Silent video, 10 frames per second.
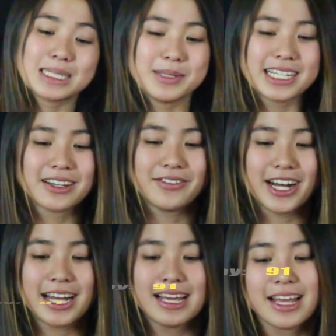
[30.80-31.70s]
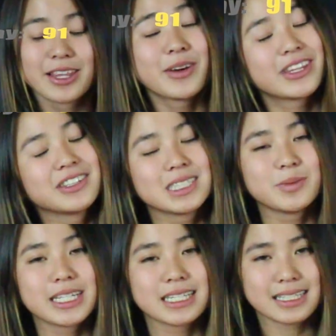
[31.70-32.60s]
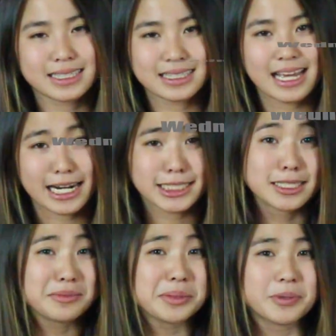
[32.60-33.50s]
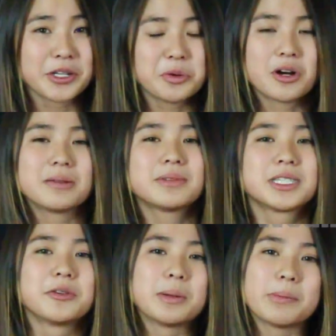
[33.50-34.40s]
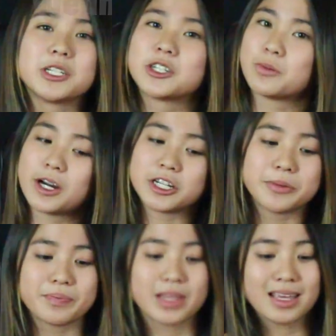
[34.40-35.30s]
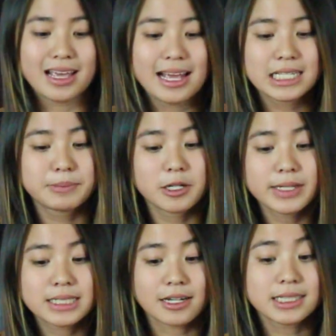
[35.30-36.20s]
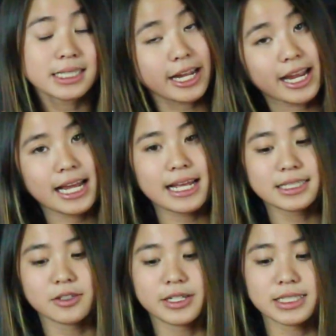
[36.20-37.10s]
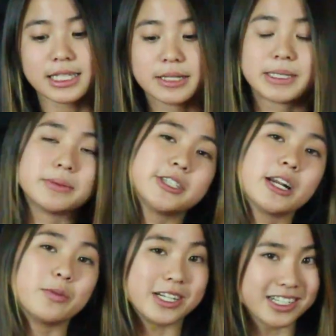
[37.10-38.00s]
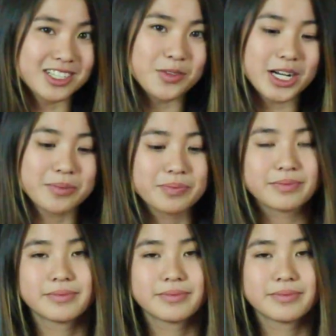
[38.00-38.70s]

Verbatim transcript: Speaking of hot, the weather this week is actually going to be pretty warm, so remember to drink water. Spirit Week starts today, so here's a clip demonstrating what you're going to wear.